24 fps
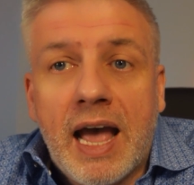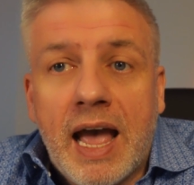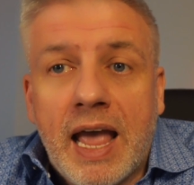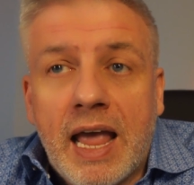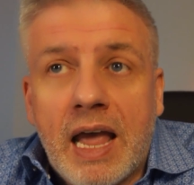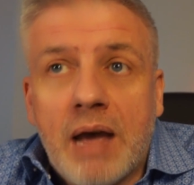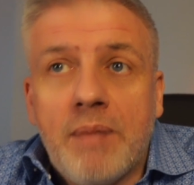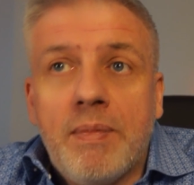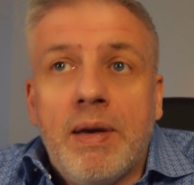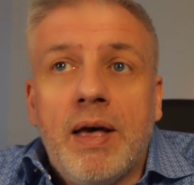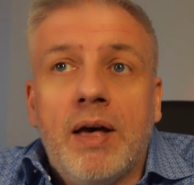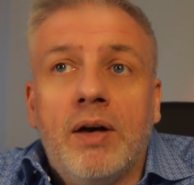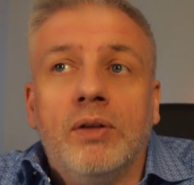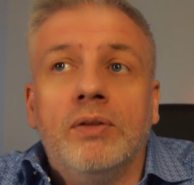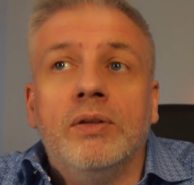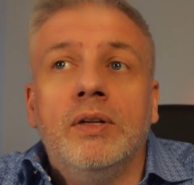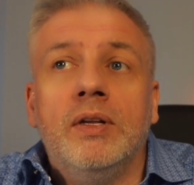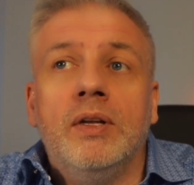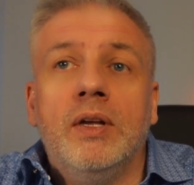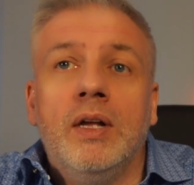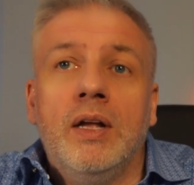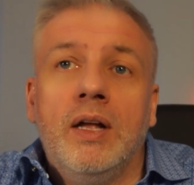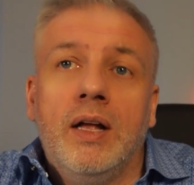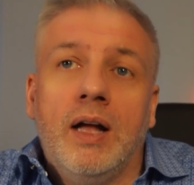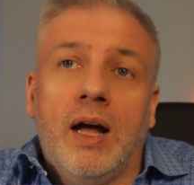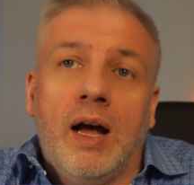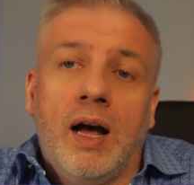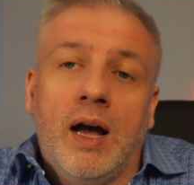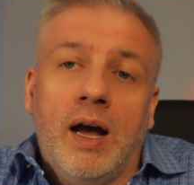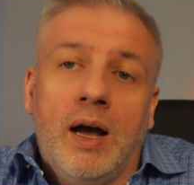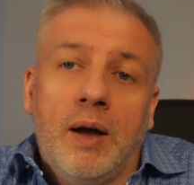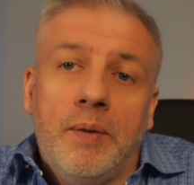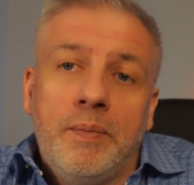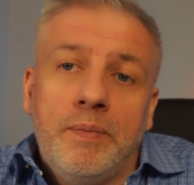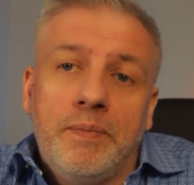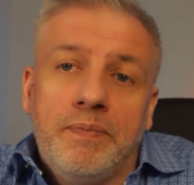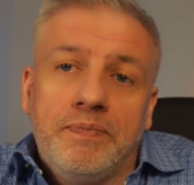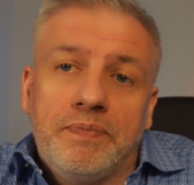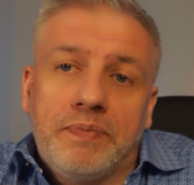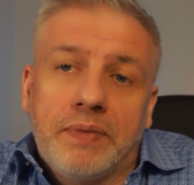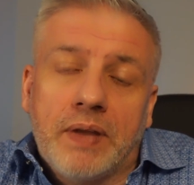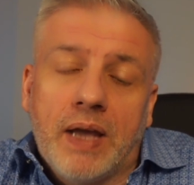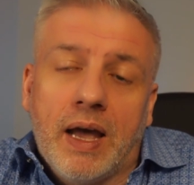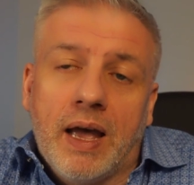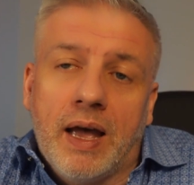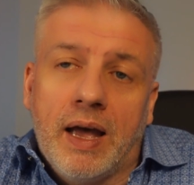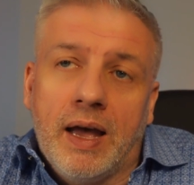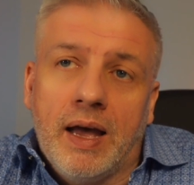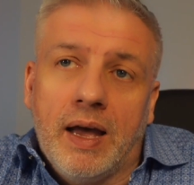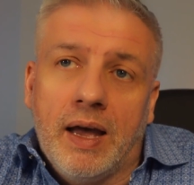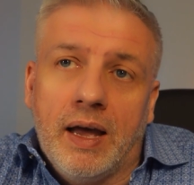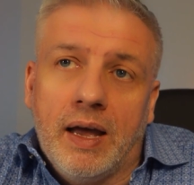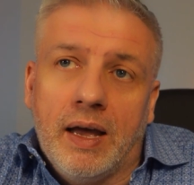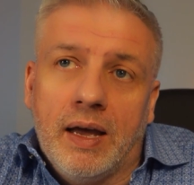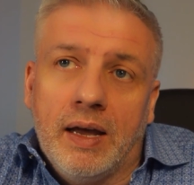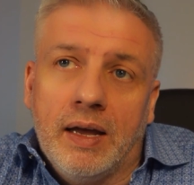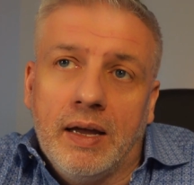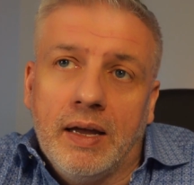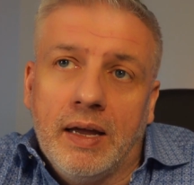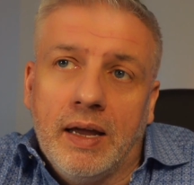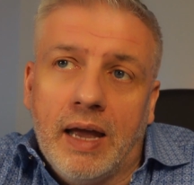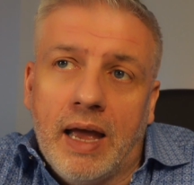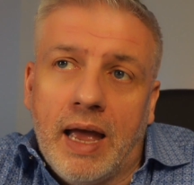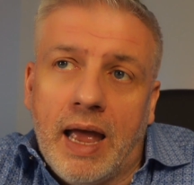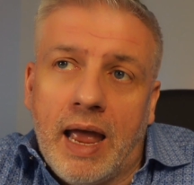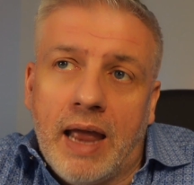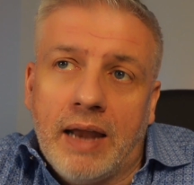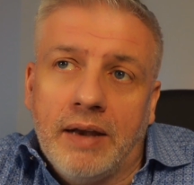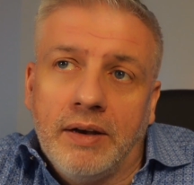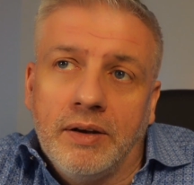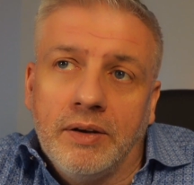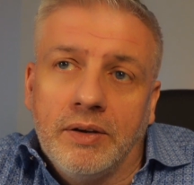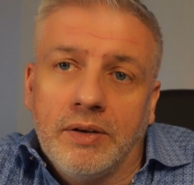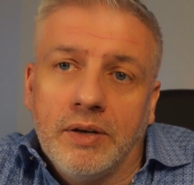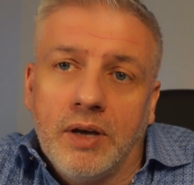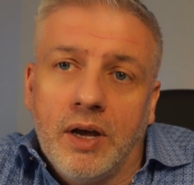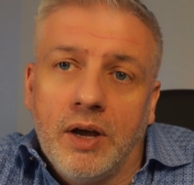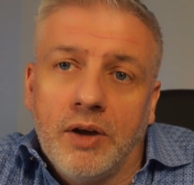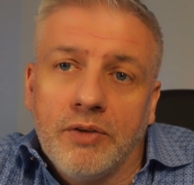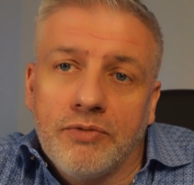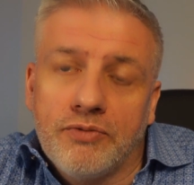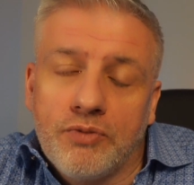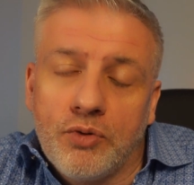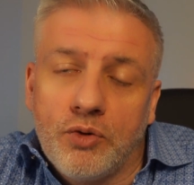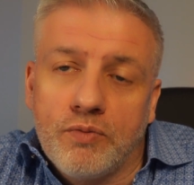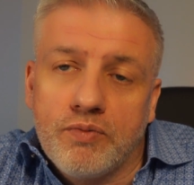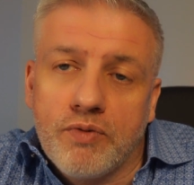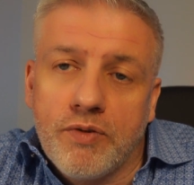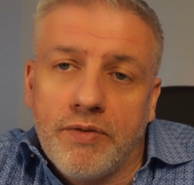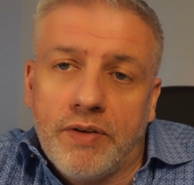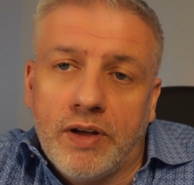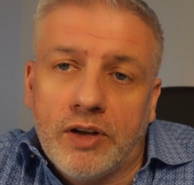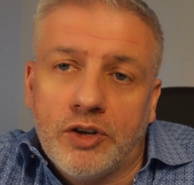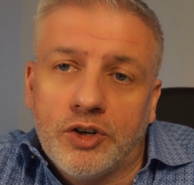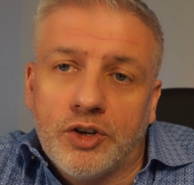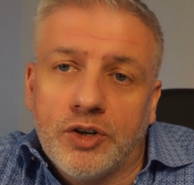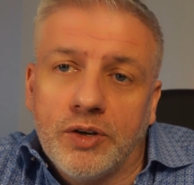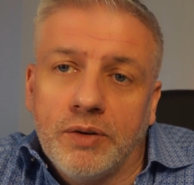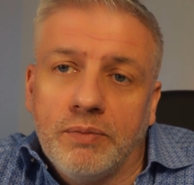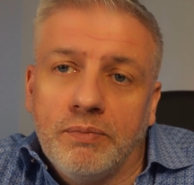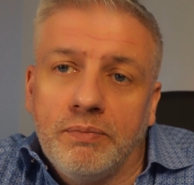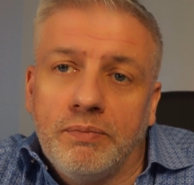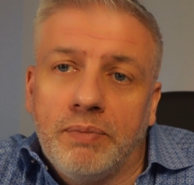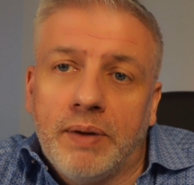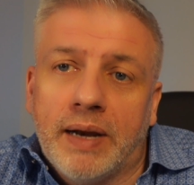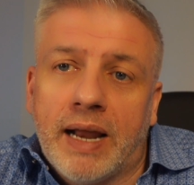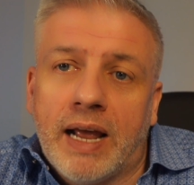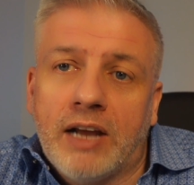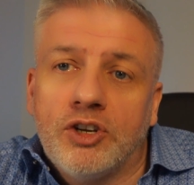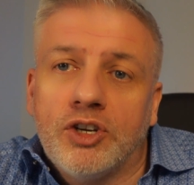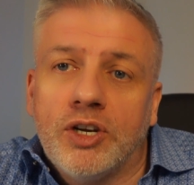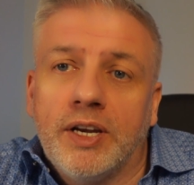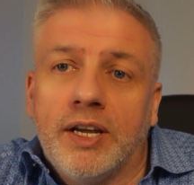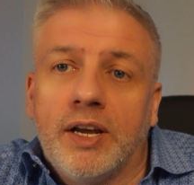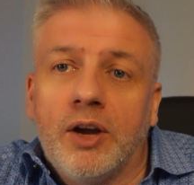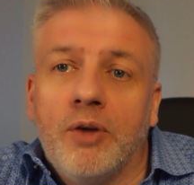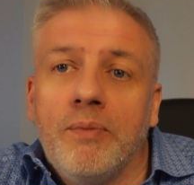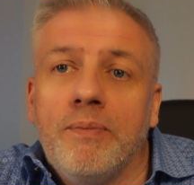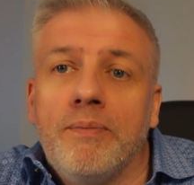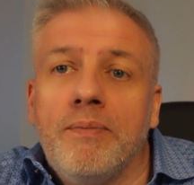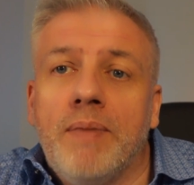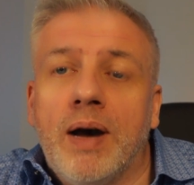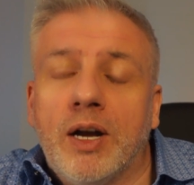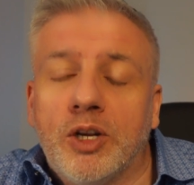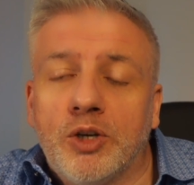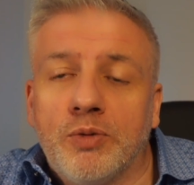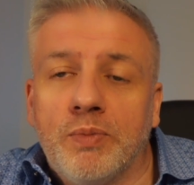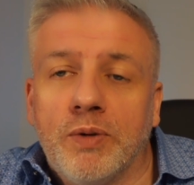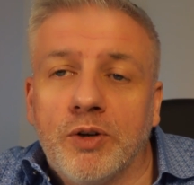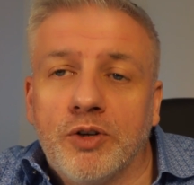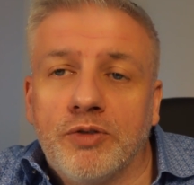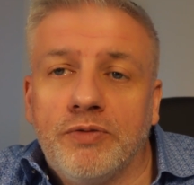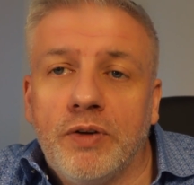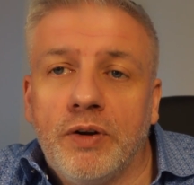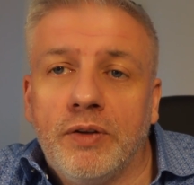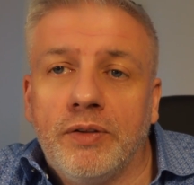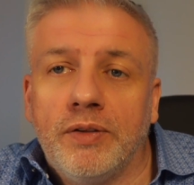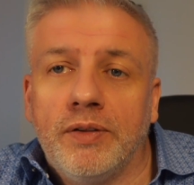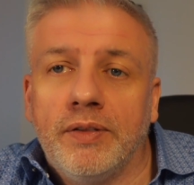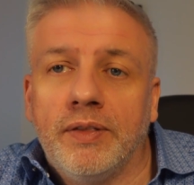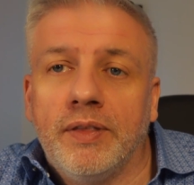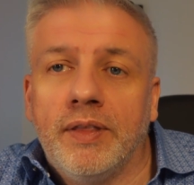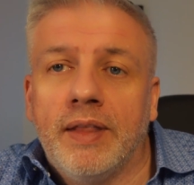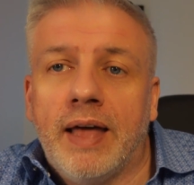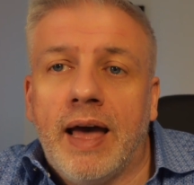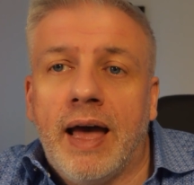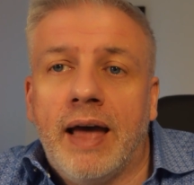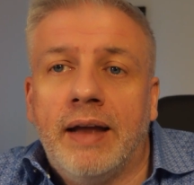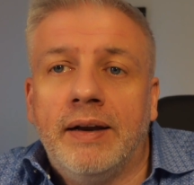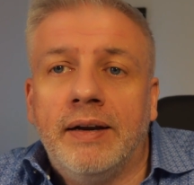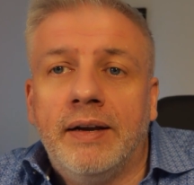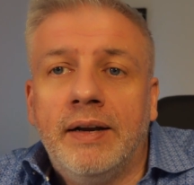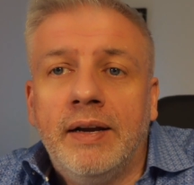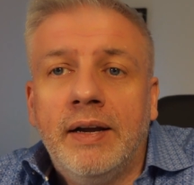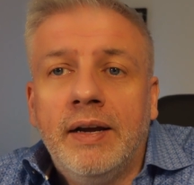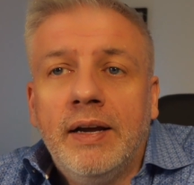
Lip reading: AML, and fraud prevention, but actually go much, much further than that.